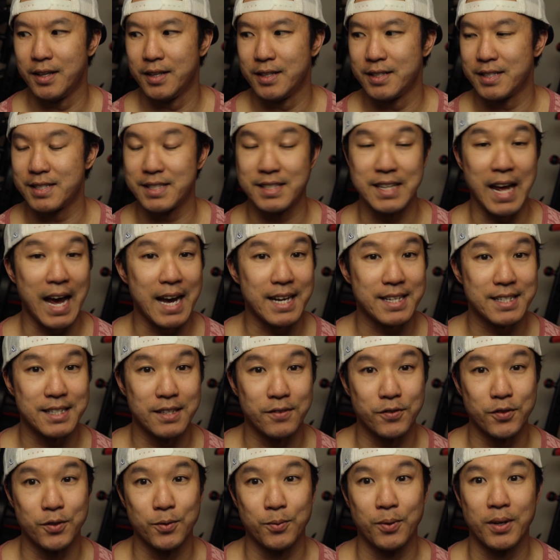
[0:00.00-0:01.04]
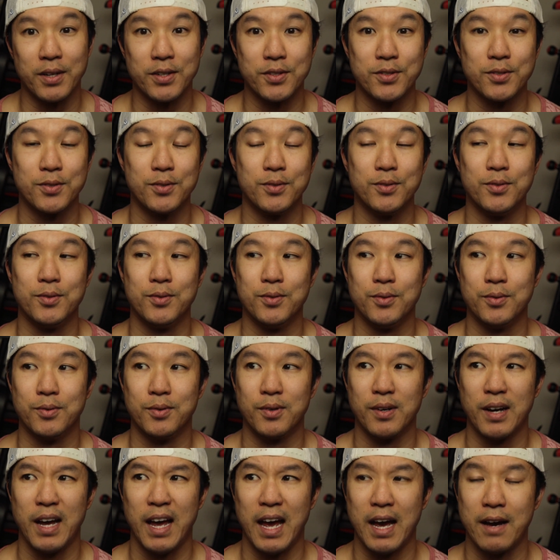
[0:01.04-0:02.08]
stats, if you want
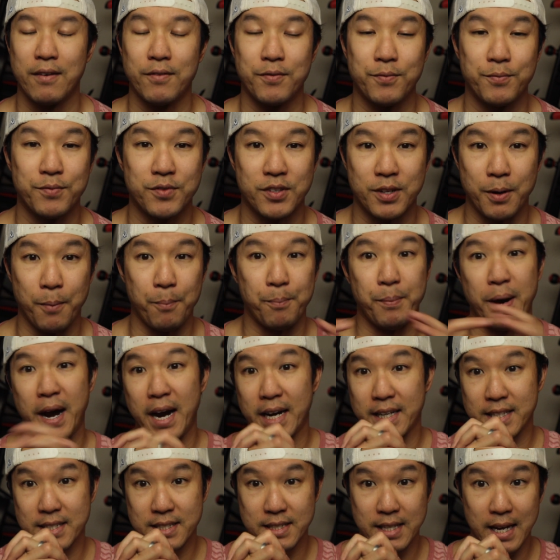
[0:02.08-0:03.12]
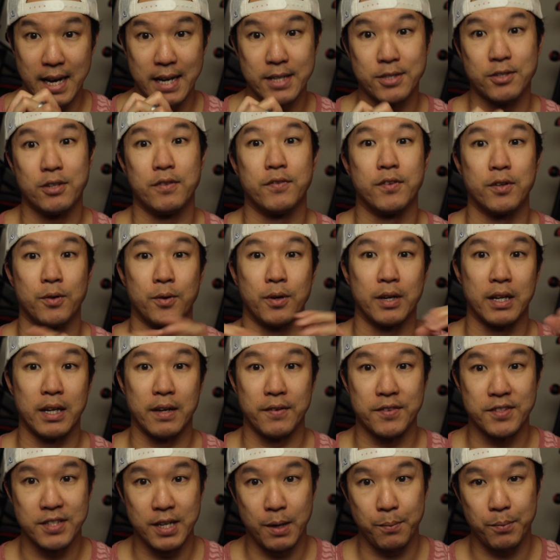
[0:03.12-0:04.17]
to have combined stats, or if you want to
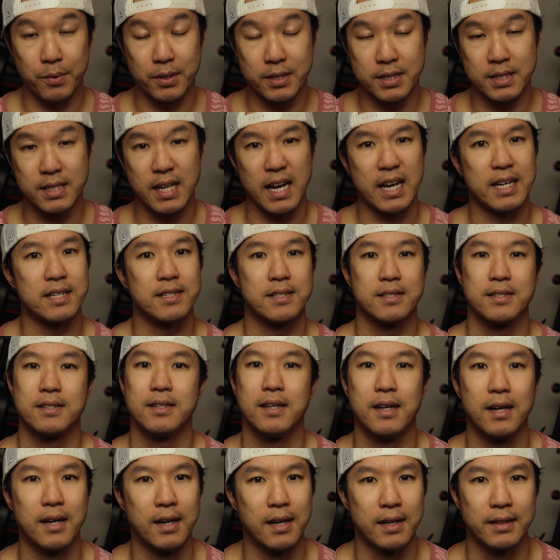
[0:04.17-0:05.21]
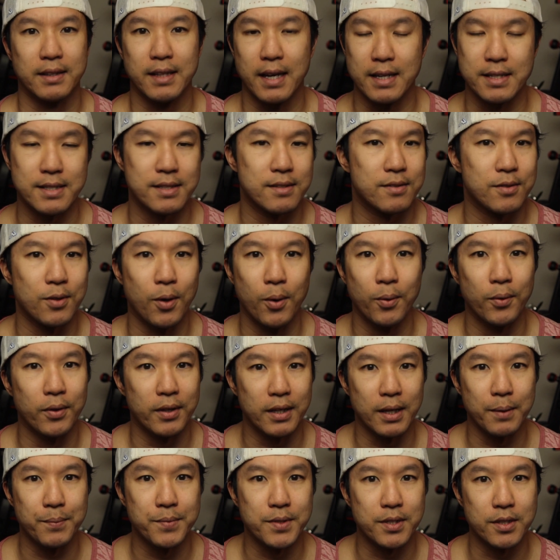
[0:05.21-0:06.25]
have separate stats, that's totally
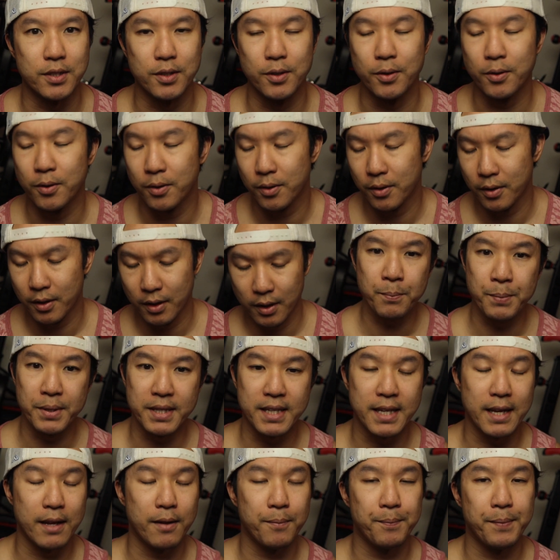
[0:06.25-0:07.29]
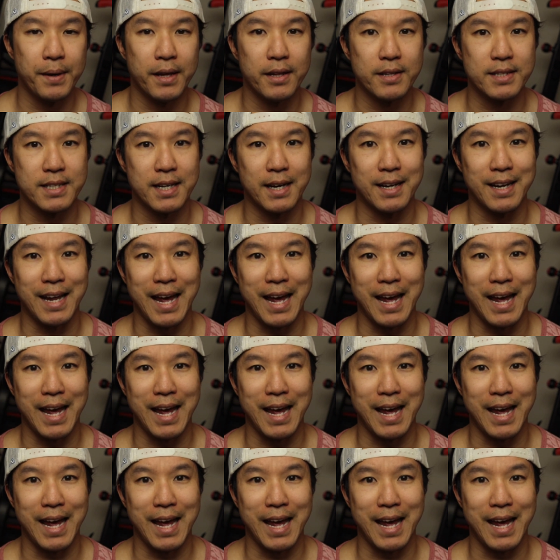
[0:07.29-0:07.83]
up to you. But the Peloton